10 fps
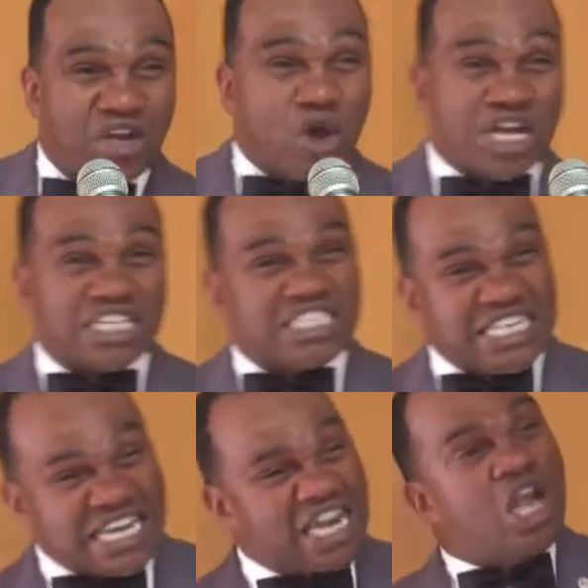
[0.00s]
In order to
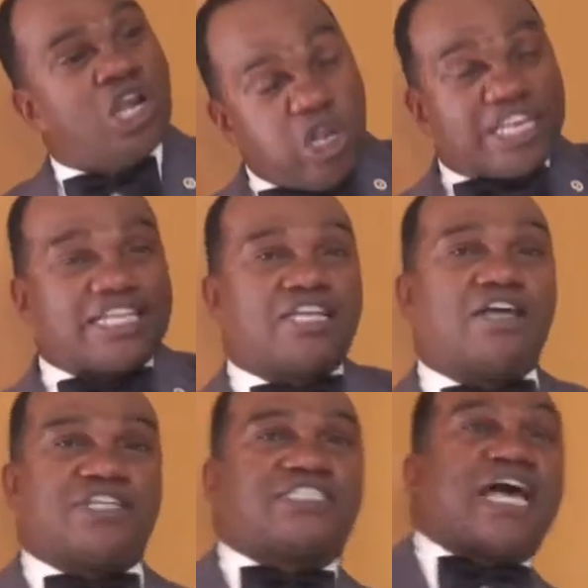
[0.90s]
see it, look at the
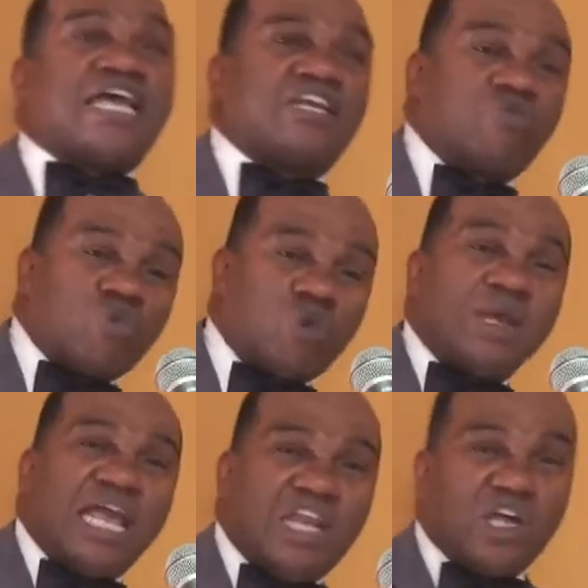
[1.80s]
other side of the room
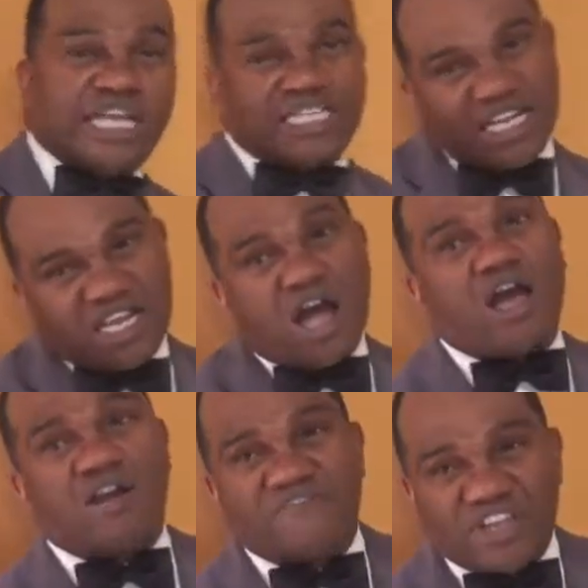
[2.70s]
and look at the
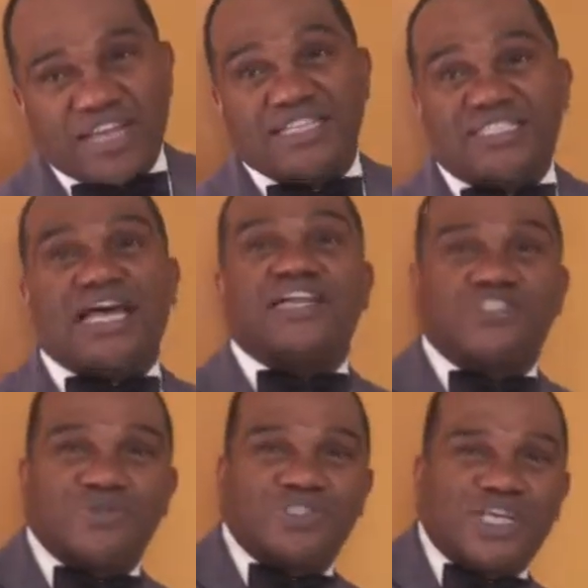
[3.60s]
God
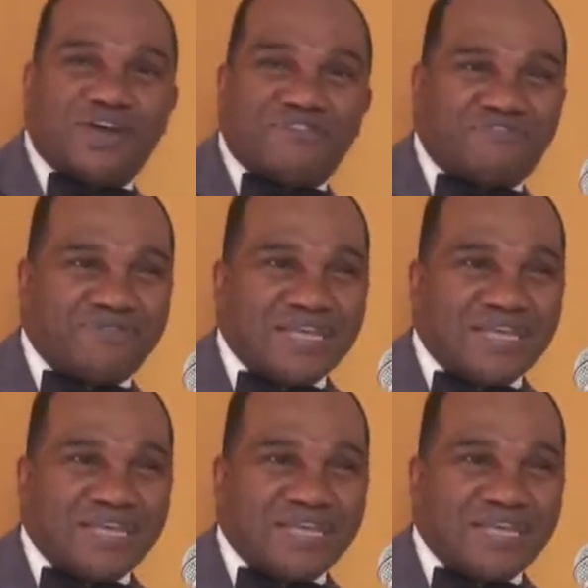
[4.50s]
inside yourself.